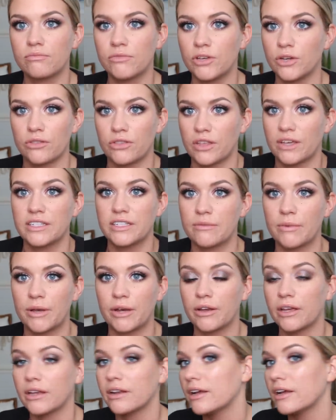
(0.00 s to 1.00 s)
good things
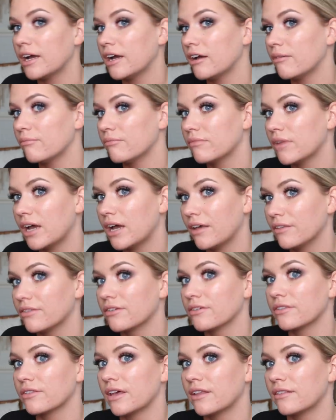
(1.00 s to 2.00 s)
about it,
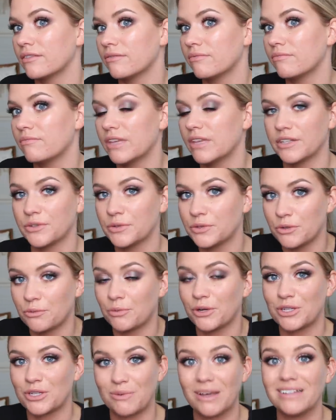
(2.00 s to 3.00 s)
other than it's
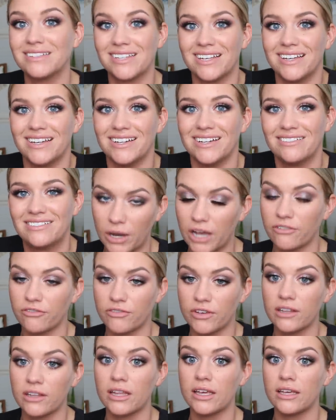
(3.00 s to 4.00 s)
super expensive. I
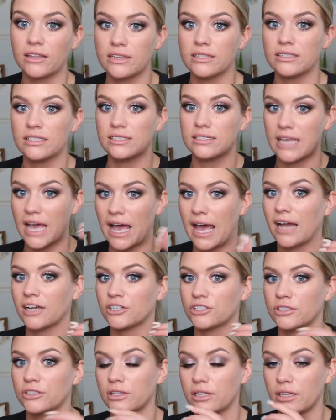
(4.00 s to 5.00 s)
feel like this is
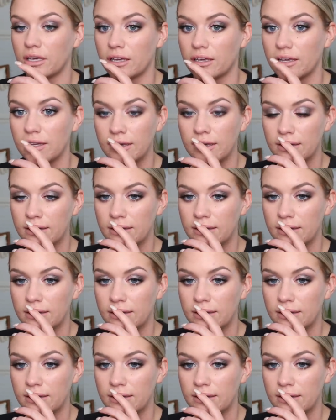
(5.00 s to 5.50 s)
actually